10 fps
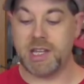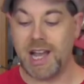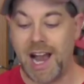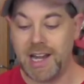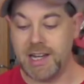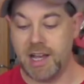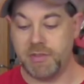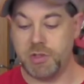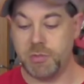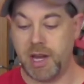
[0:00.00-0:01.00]
kind
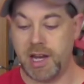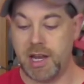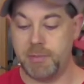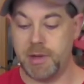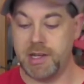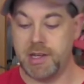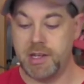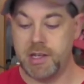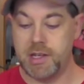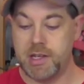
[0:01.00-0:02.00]
enough to pick it up and
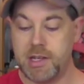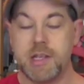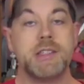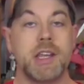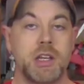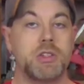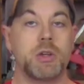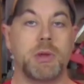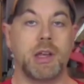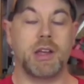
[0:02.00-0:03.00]
send it
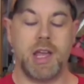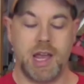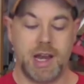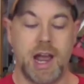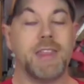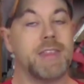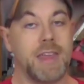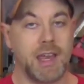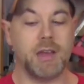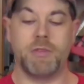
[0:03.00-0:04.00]
to me, and I
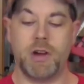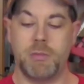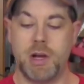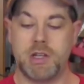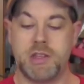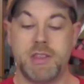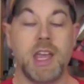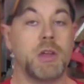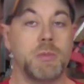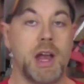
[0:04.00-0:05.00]
thank him very much.
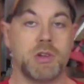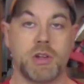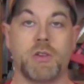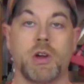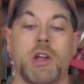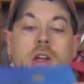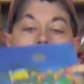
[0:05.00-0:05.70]
Thank you, Patrick, for